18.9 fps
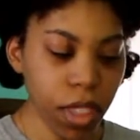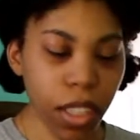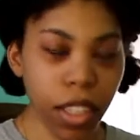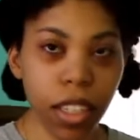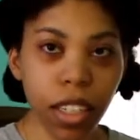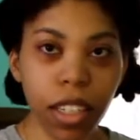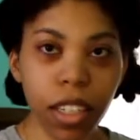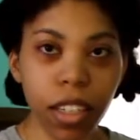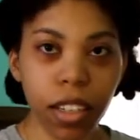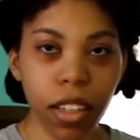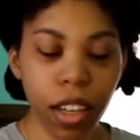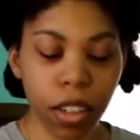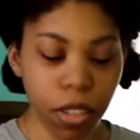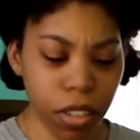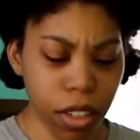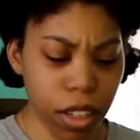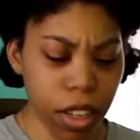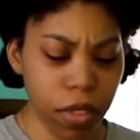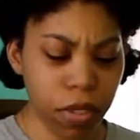And I don't
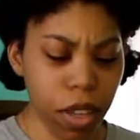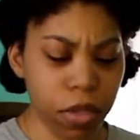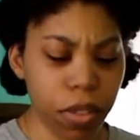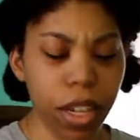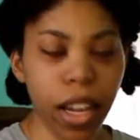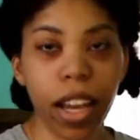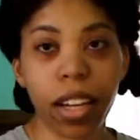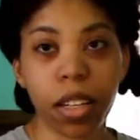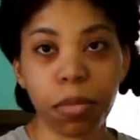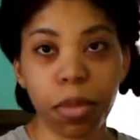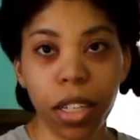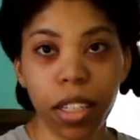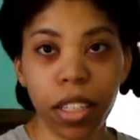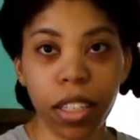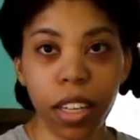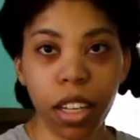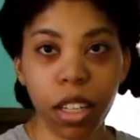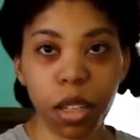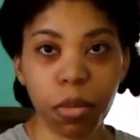think I've ever had a
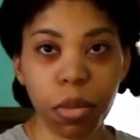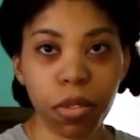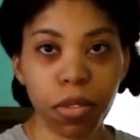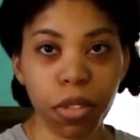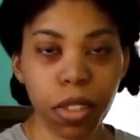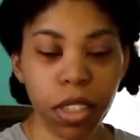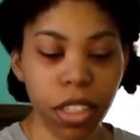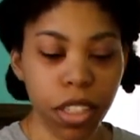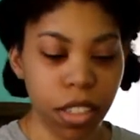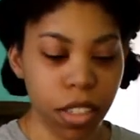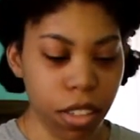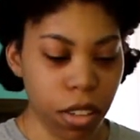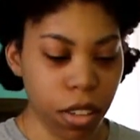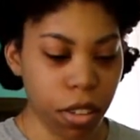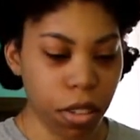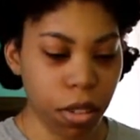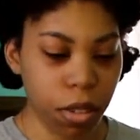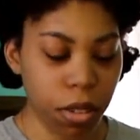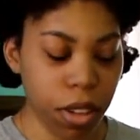macchiato before,
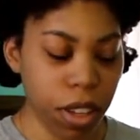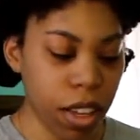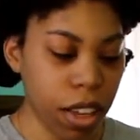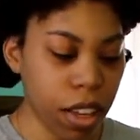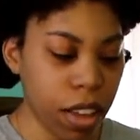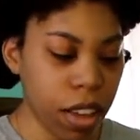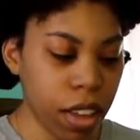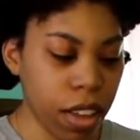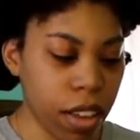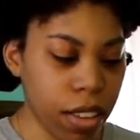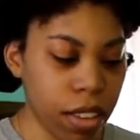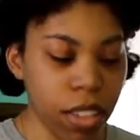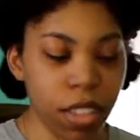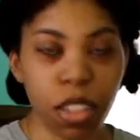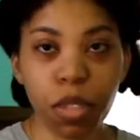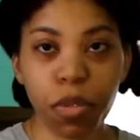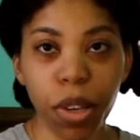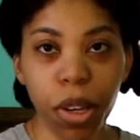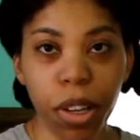so this
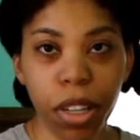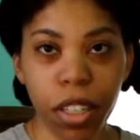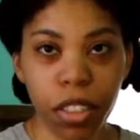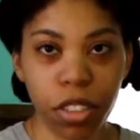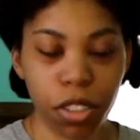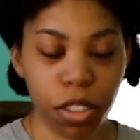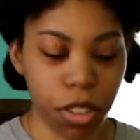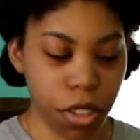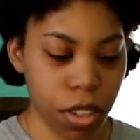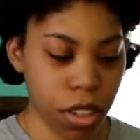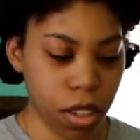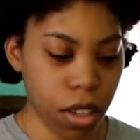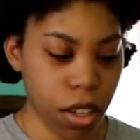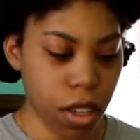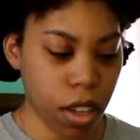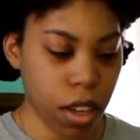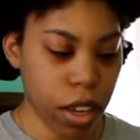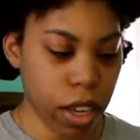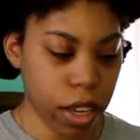is very
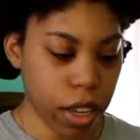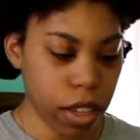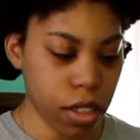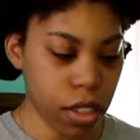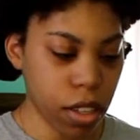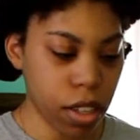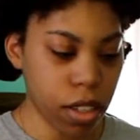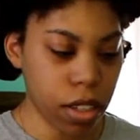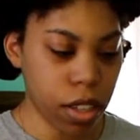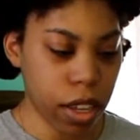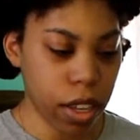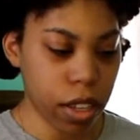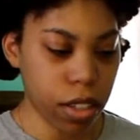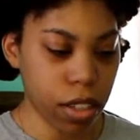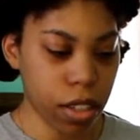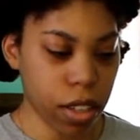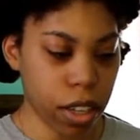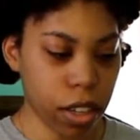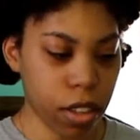interesting. I guess they say
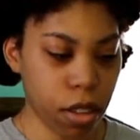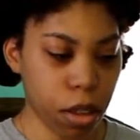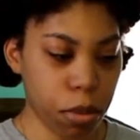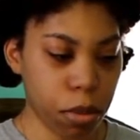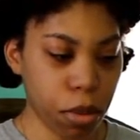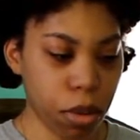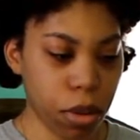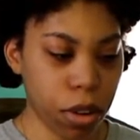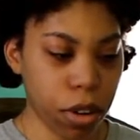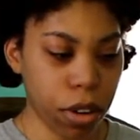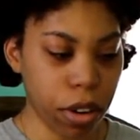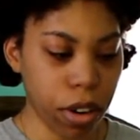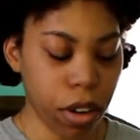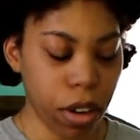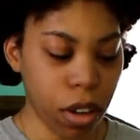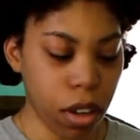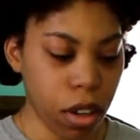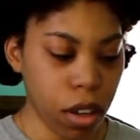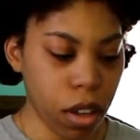it's like they pour
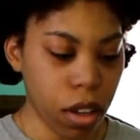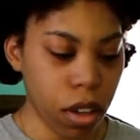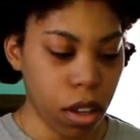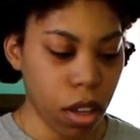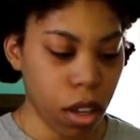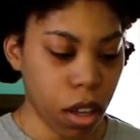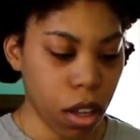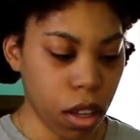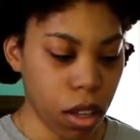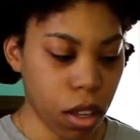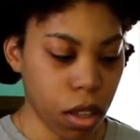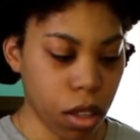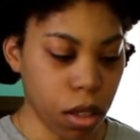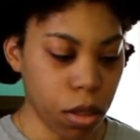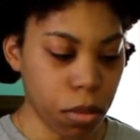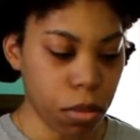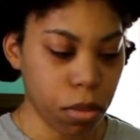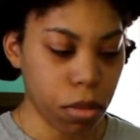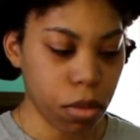
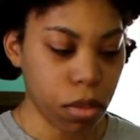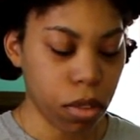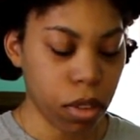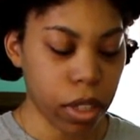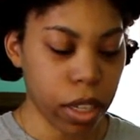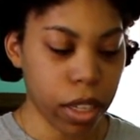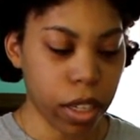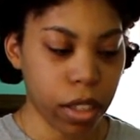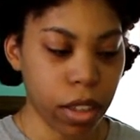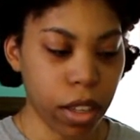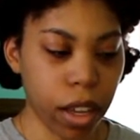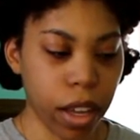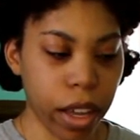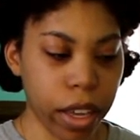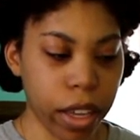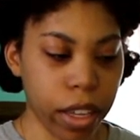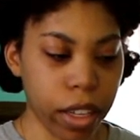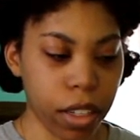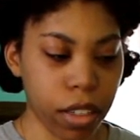like the
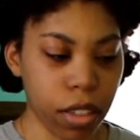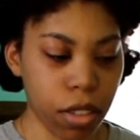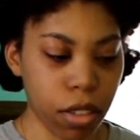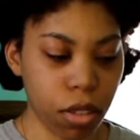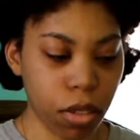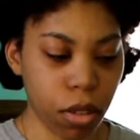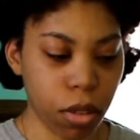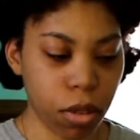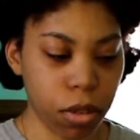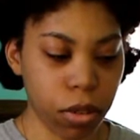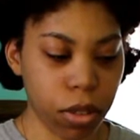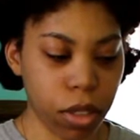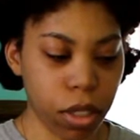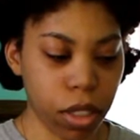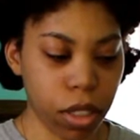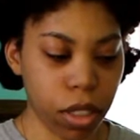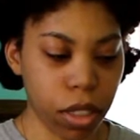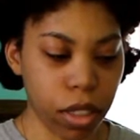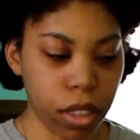ice
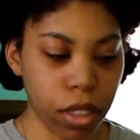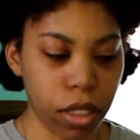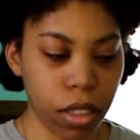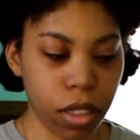over